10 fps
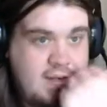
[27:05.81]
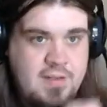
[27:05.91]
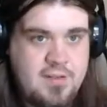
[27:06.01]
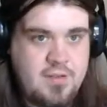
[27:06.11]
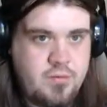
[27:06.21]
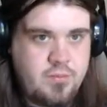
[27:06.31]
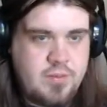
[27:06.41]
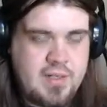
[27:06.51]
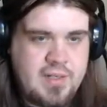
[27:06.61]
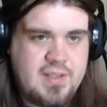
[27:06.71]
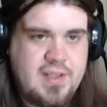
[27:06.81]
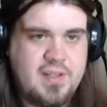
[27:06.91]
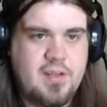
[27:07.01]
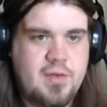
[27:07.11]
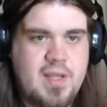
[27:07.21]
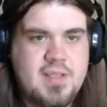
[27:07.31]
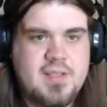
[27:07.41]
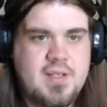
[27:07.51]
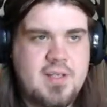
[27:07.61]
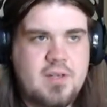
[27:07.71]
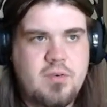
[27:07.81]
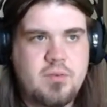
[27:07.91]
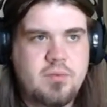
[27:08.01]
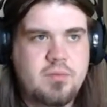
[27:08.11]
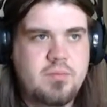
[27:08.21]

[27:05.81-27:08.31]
then you like I think the right stick or